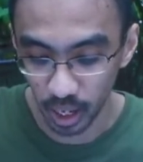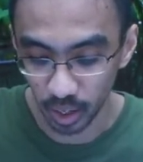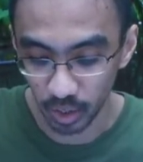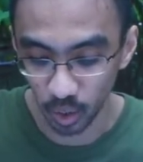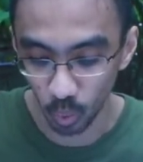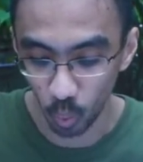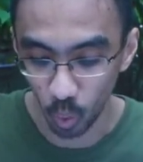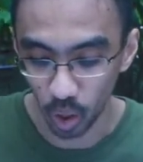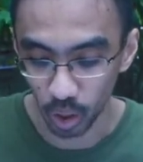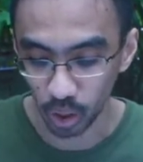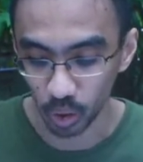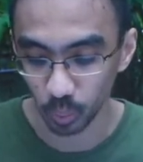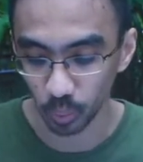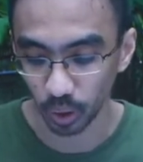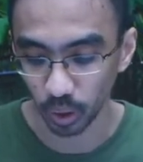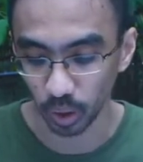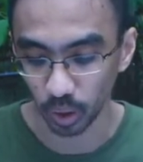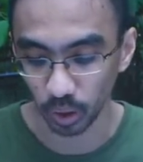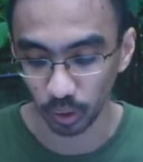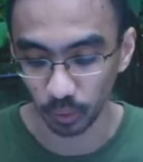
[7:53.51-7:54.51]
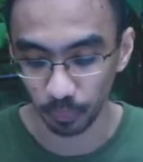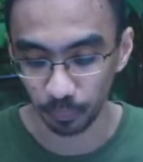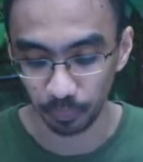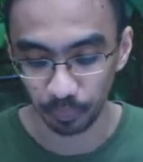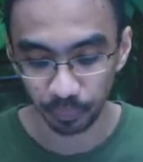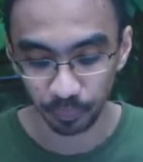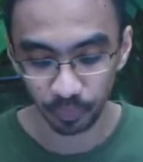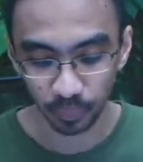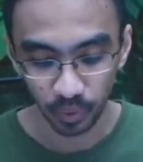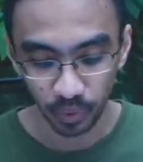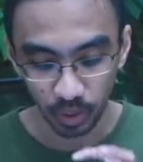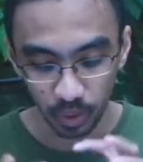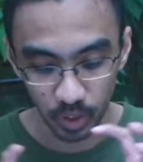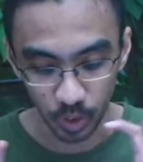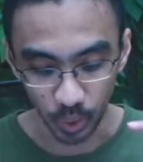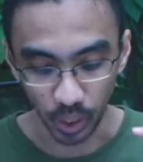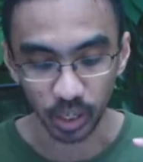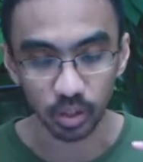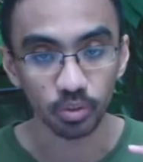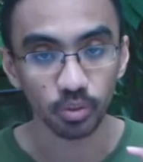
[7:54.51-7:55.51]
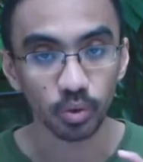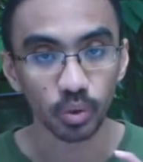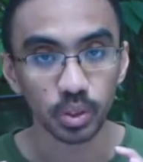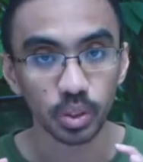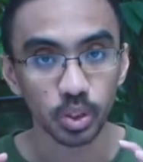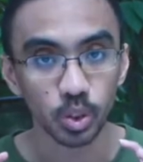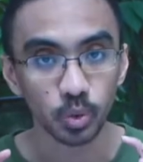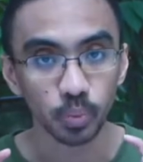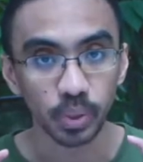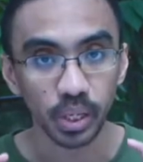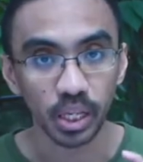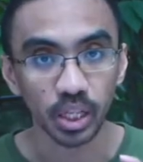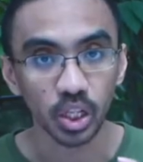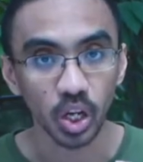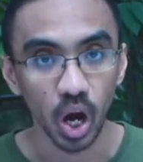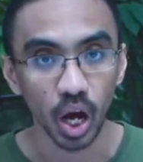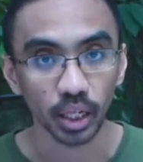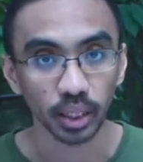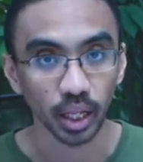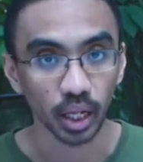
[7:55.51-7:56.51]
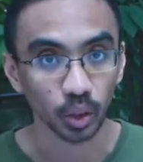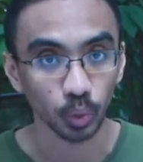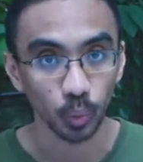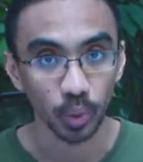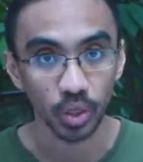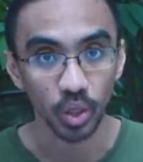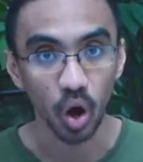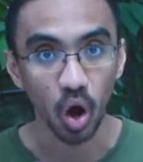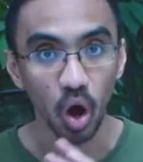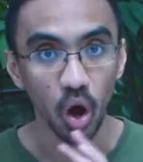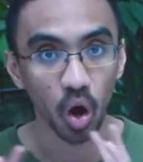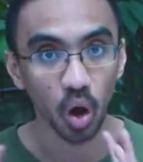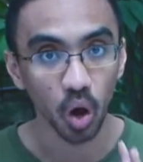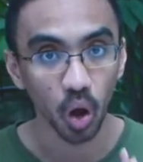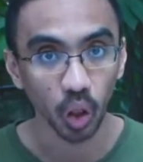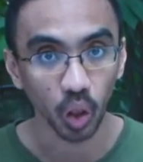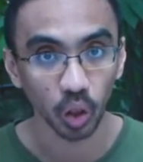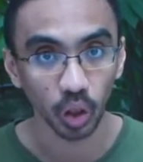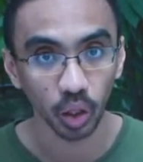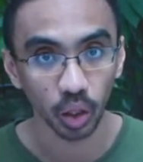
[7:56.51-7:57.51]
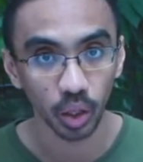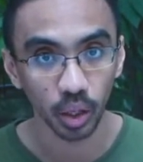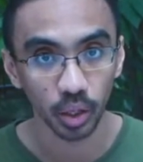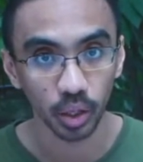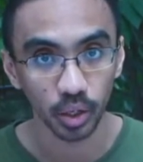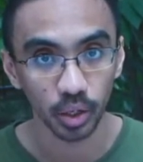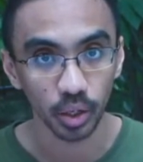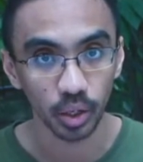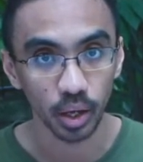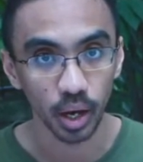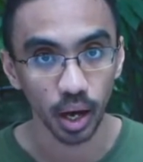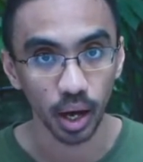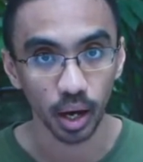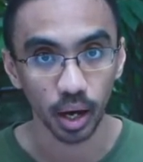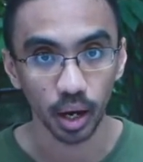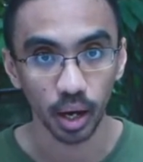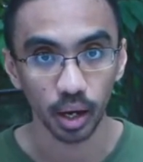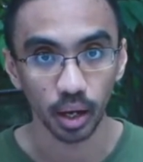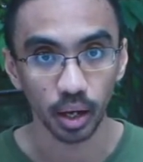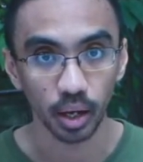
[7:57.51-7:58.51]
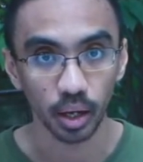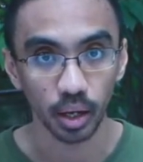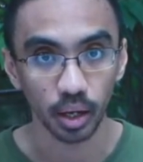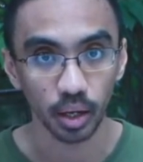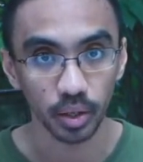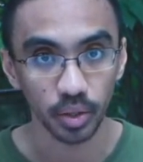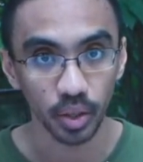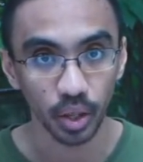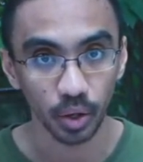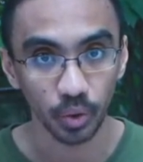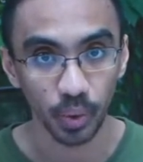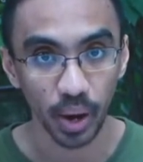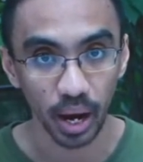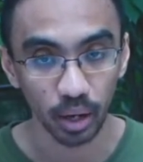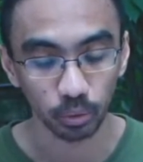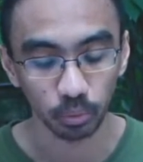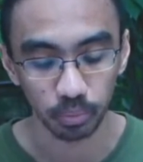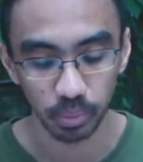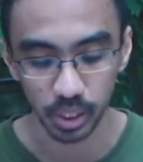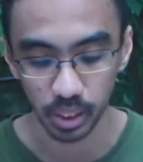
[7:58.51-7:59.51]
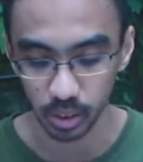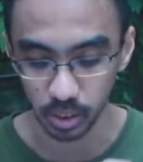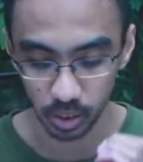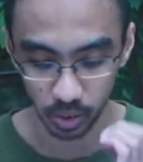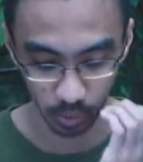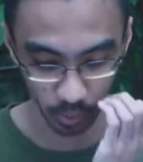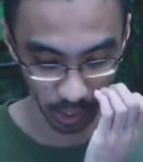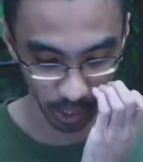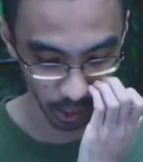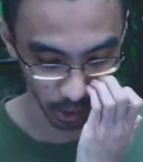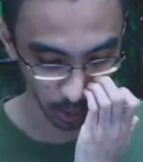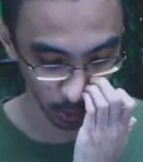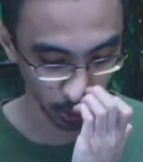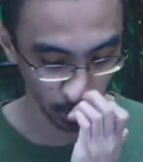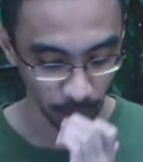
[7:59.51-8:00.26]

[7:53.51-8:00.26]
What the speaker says: the water will try to be in contact with all the ground beans, right?